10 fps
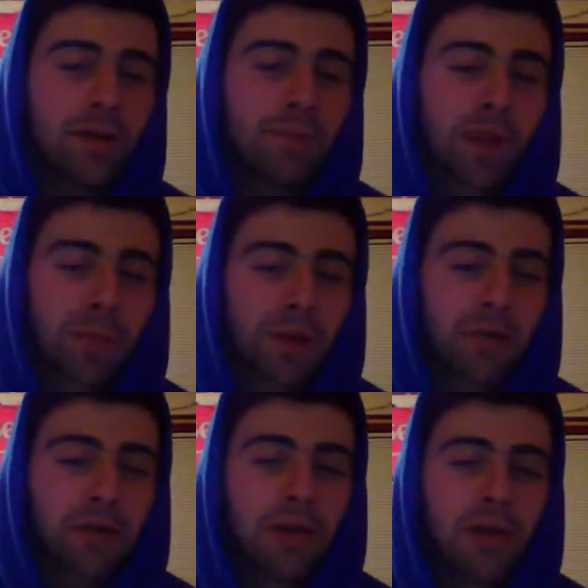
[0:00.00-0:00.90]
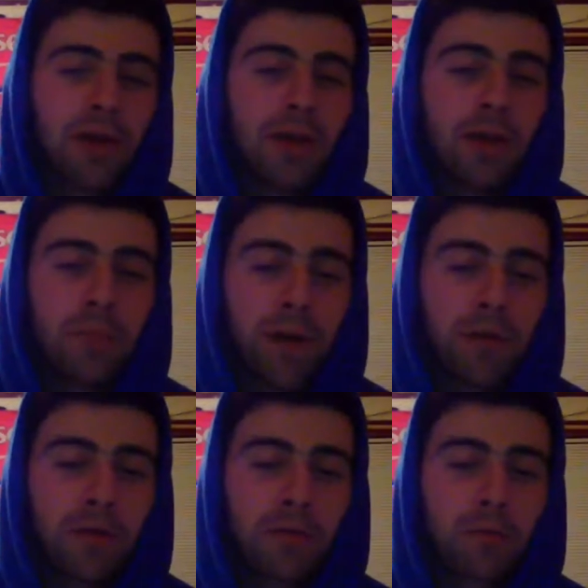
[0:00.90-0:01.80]
coming out
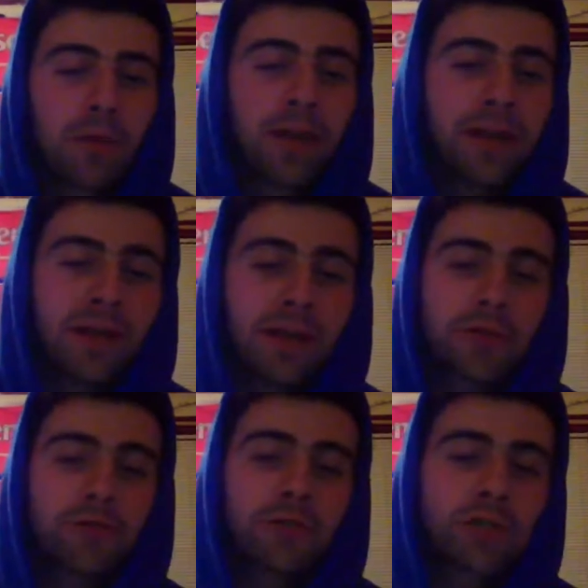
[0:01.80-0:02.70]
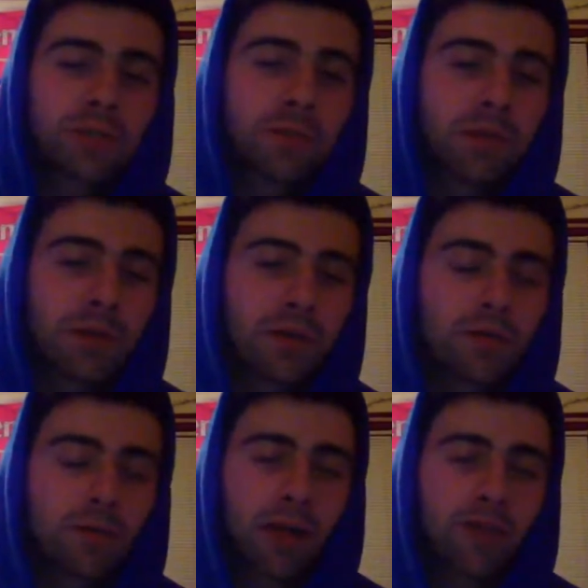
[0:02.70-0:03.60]
about Reed and Andrew's trip.
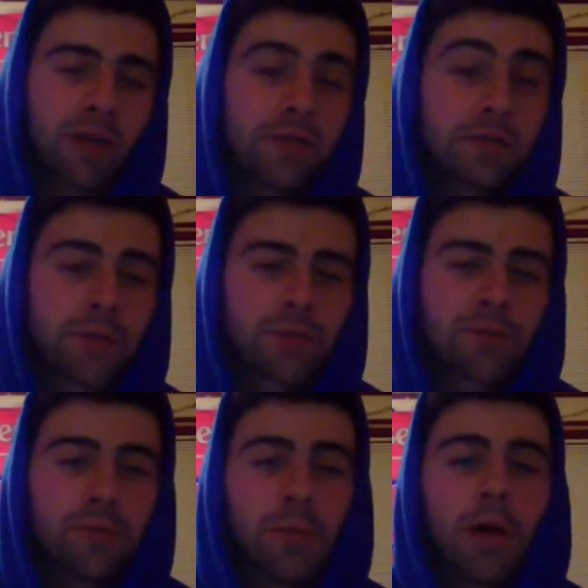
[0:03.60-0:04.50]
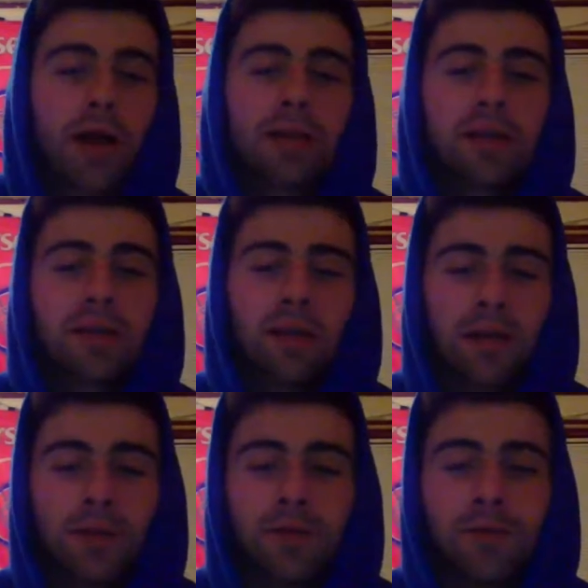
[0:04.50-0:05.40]
Well, I guess Andrew's trip to Milwaukee
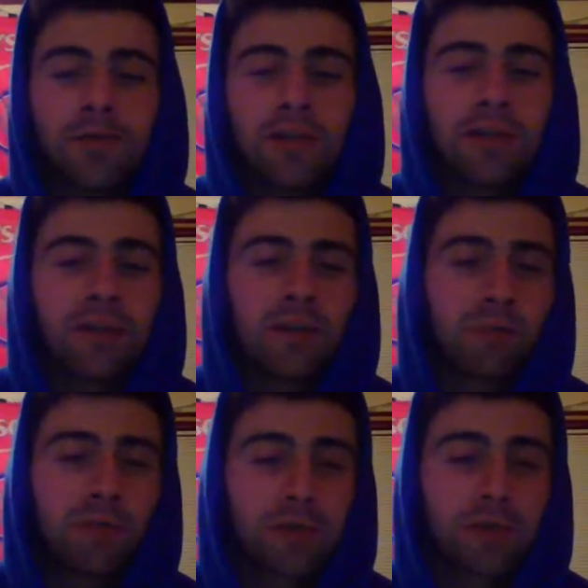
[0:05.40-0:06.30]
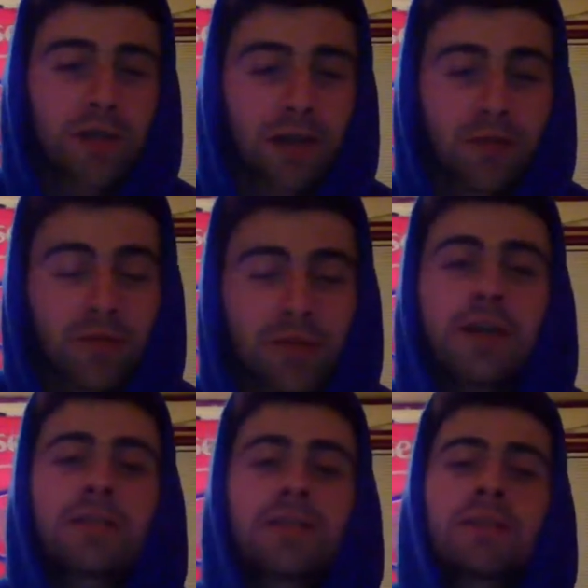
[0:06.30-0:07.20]
to see the professional soccer
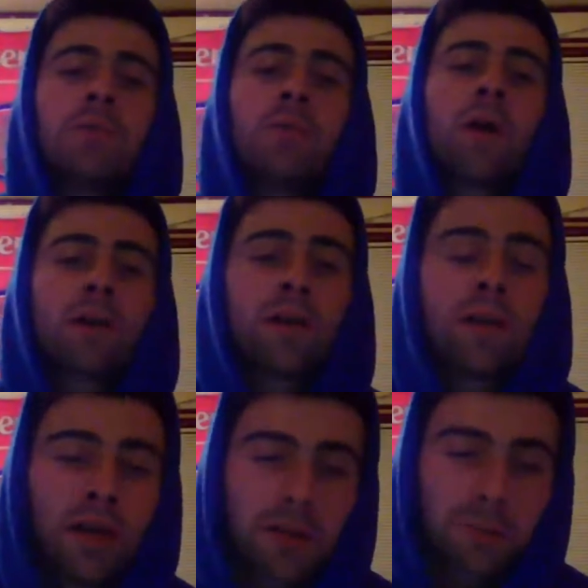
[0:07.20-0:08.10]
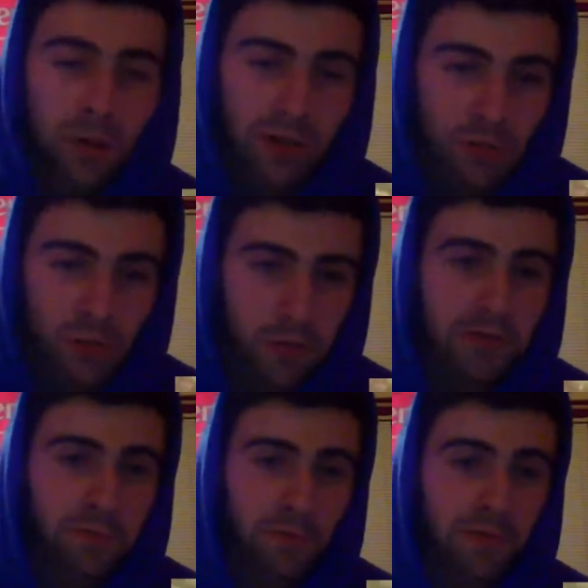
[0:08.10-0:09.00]
franchise in Milwaukee, the Milwaukee
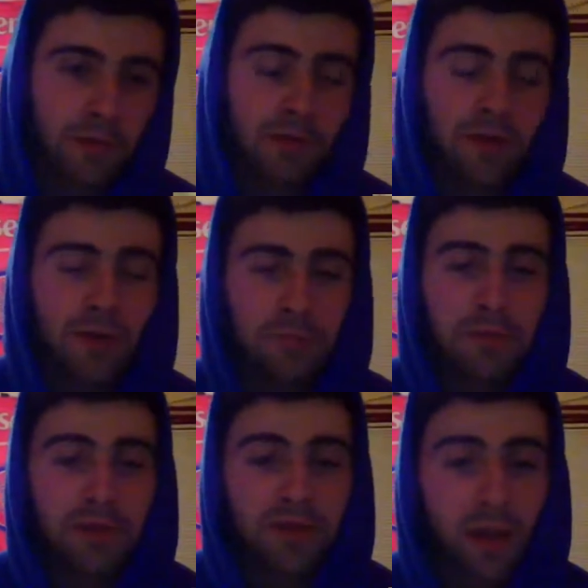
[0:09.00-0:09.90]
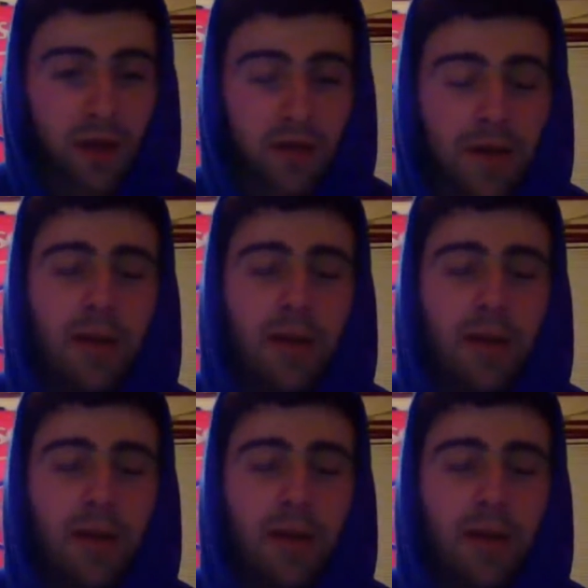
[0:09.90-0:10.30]
Torrent. They play in the NPSL.